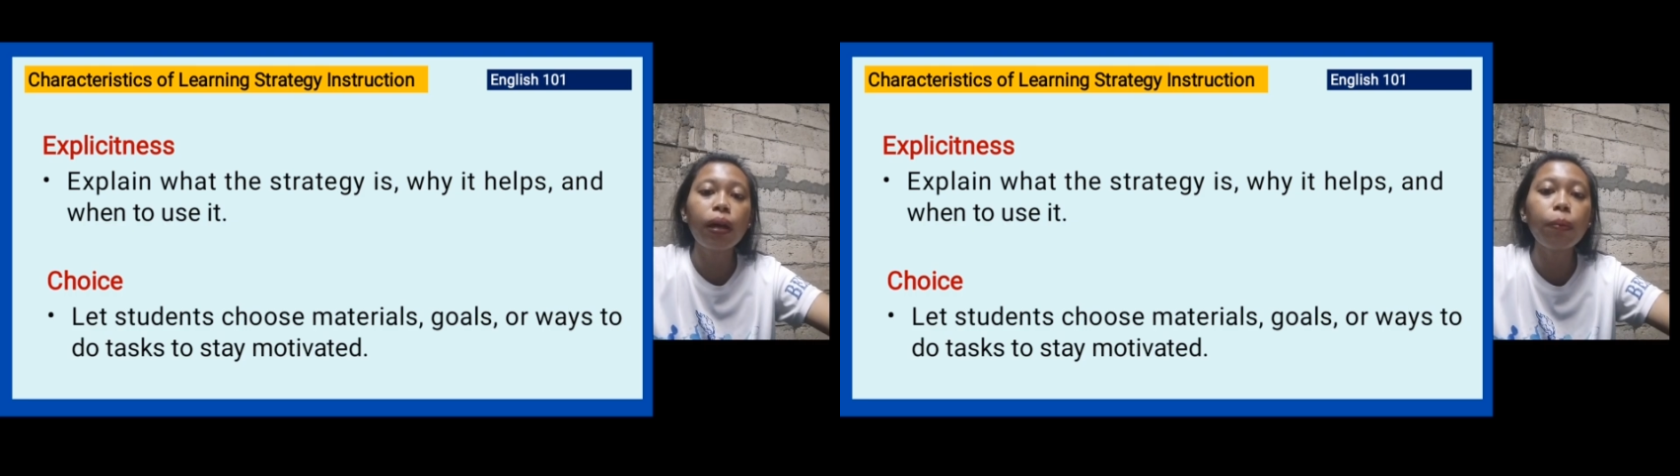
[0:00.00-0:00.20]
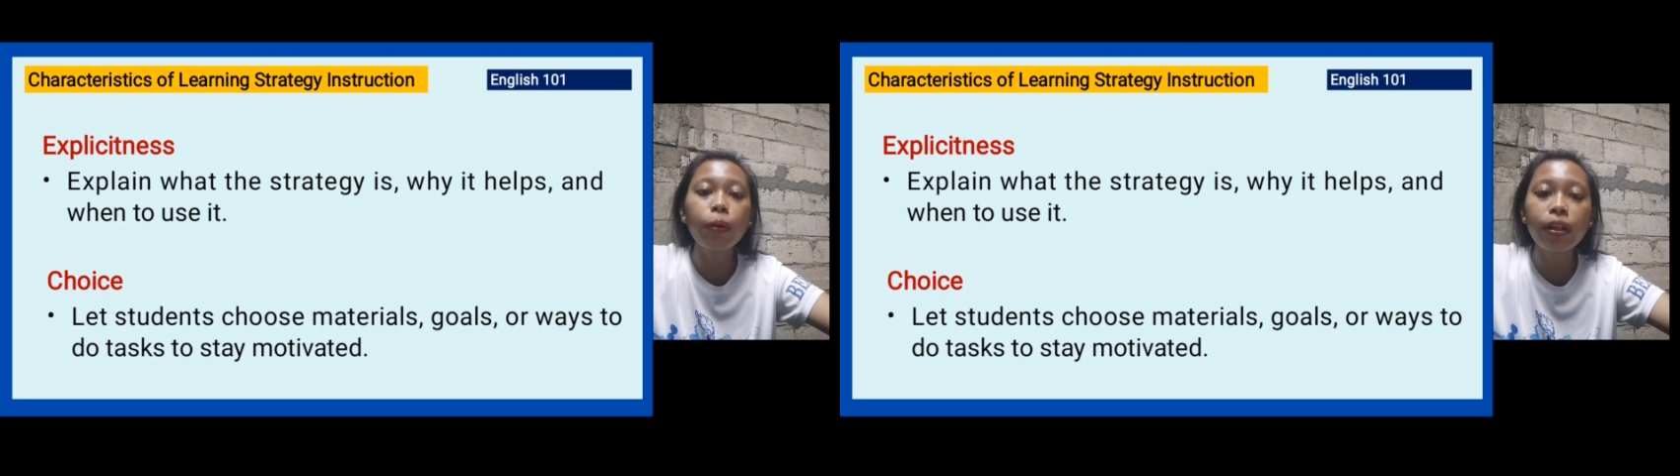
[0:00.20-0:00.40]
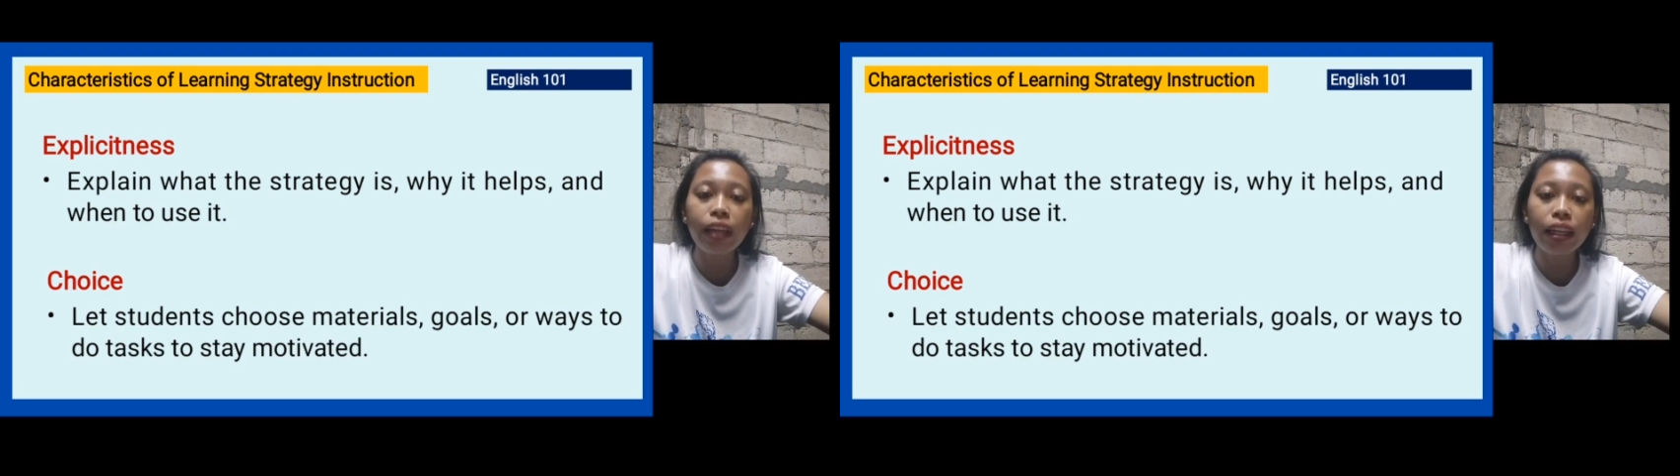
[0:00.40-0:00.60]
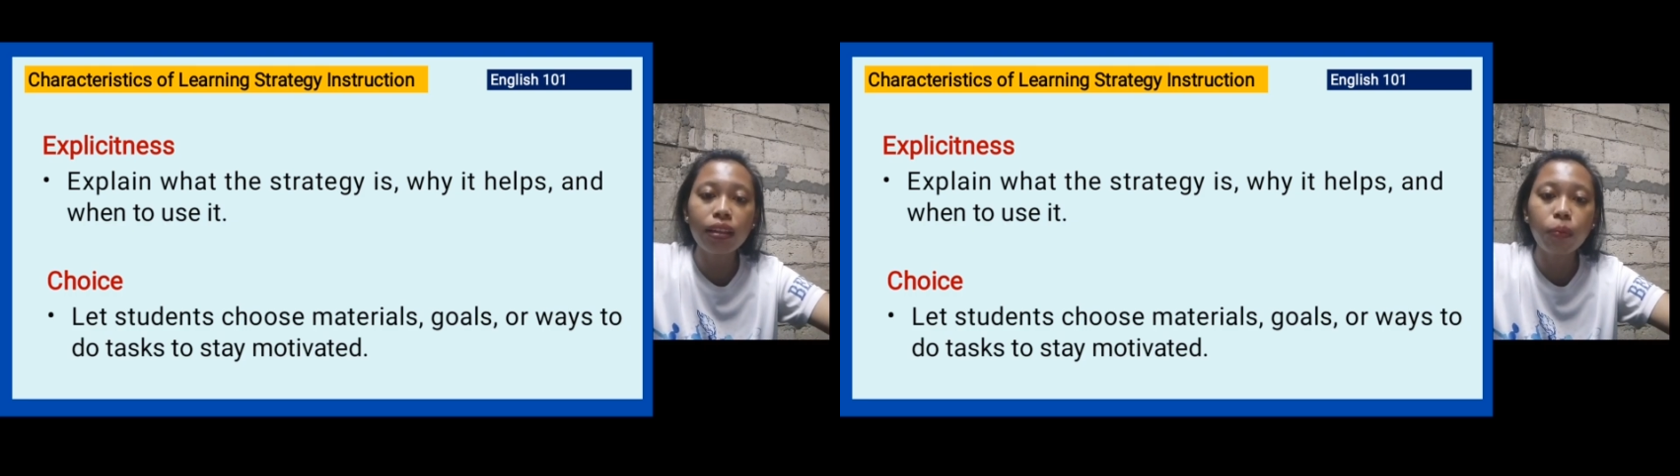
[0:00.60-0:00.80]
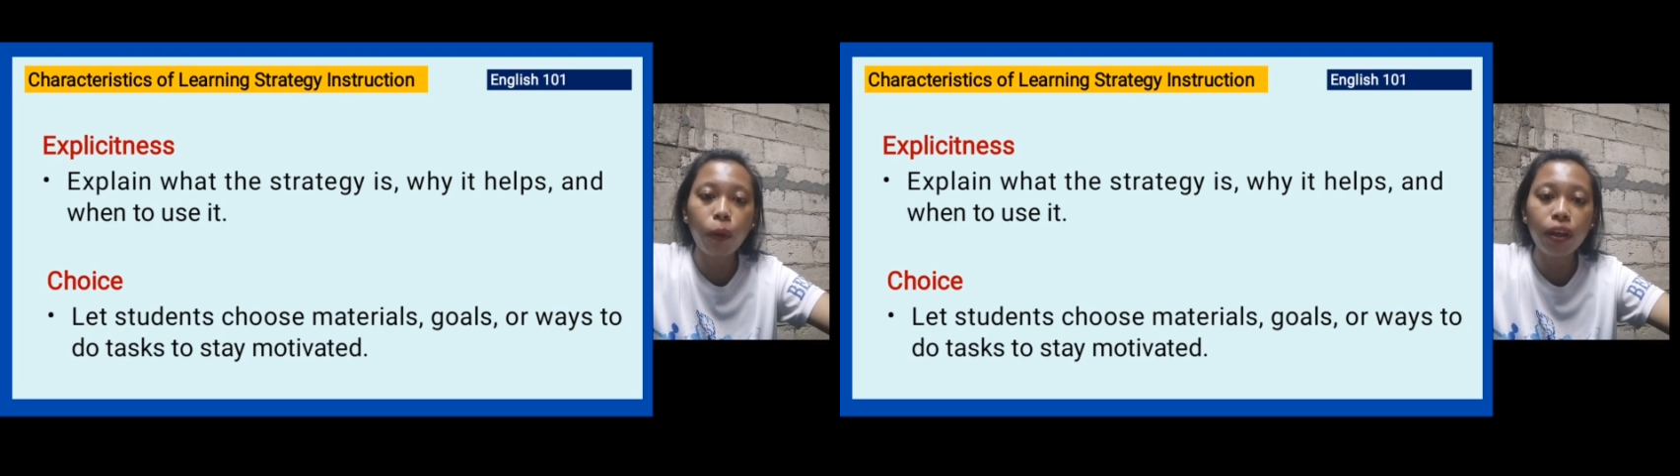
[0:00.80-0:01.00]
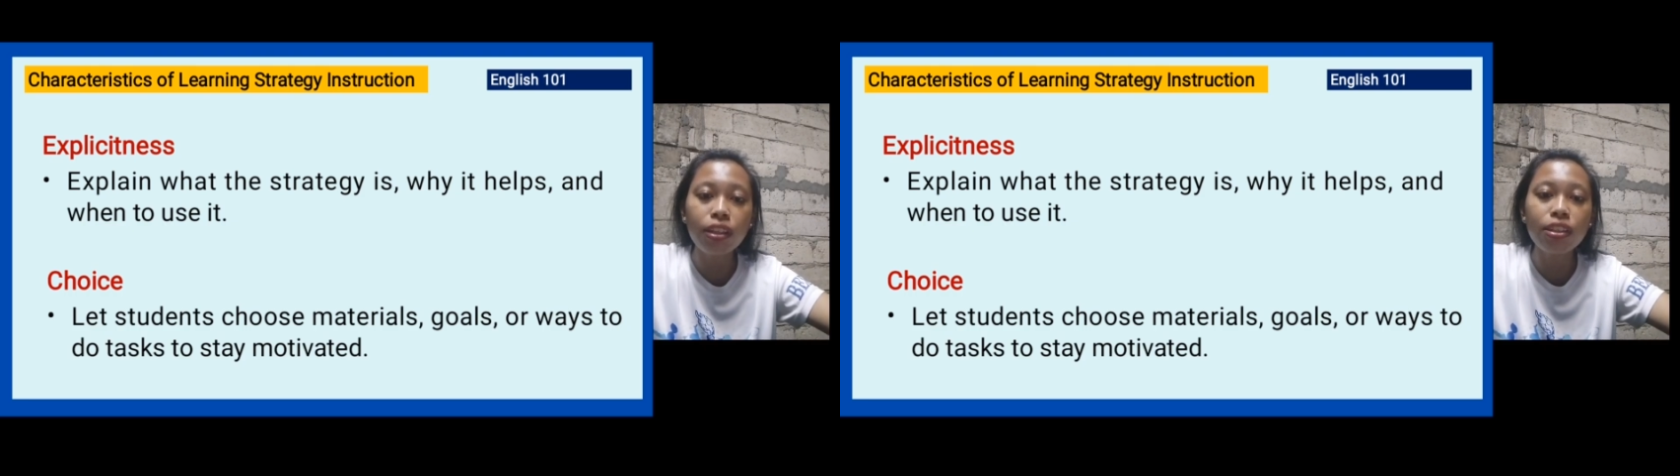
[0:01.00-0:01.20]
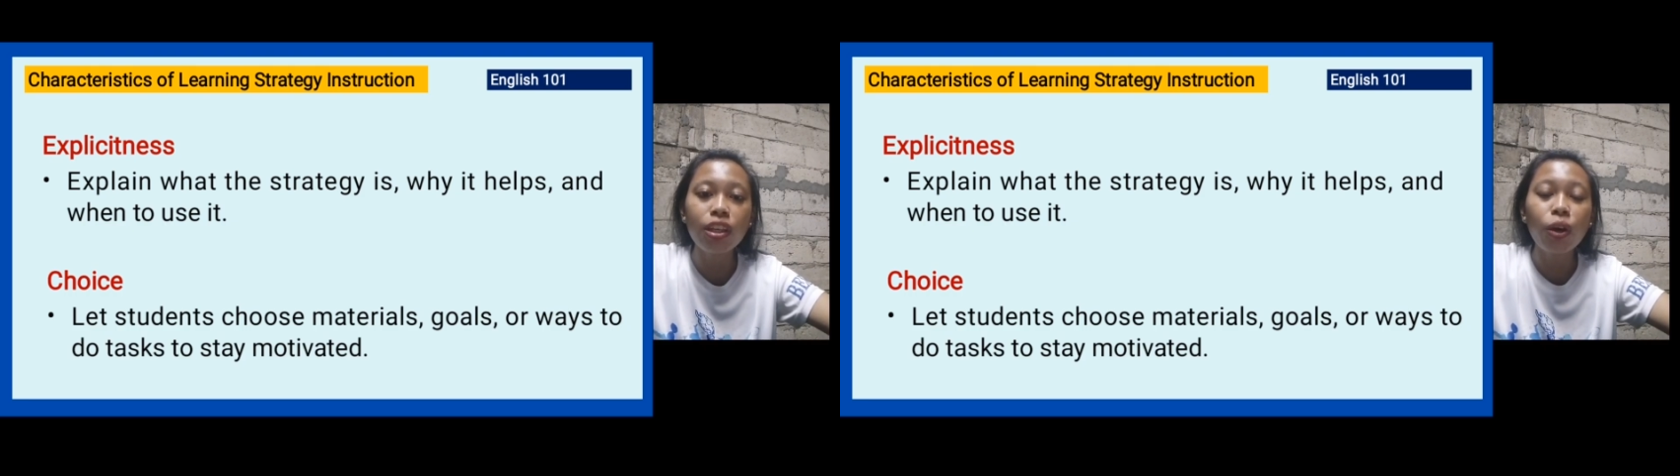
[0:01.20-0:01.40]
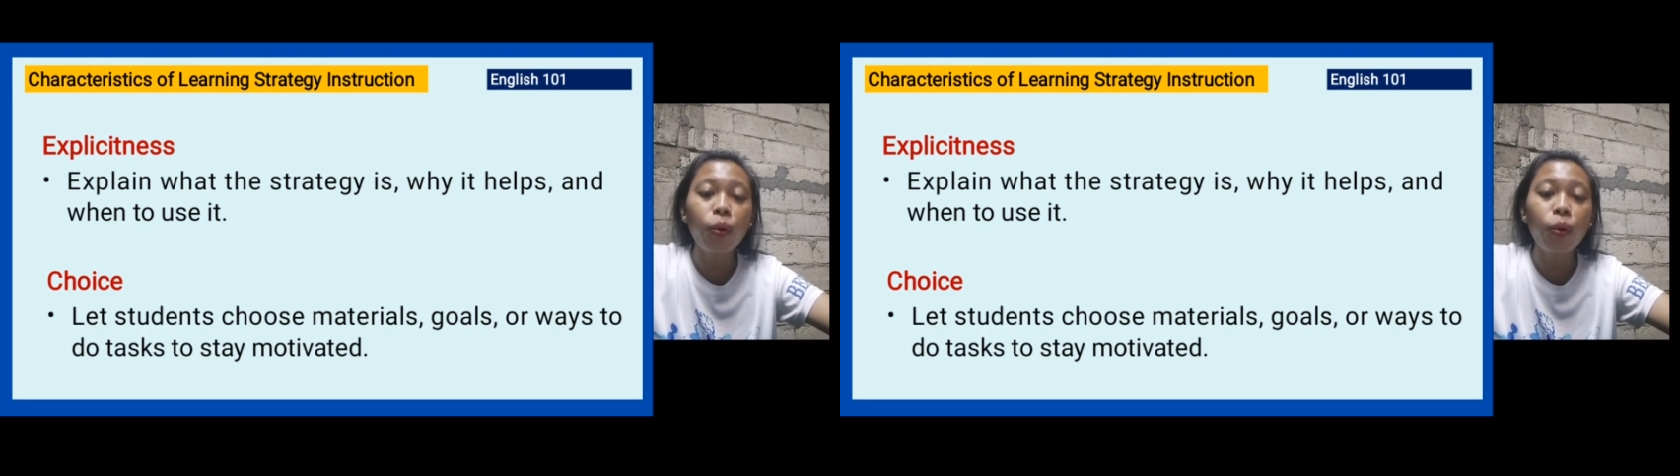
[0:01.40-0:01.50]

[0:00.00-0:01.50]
important points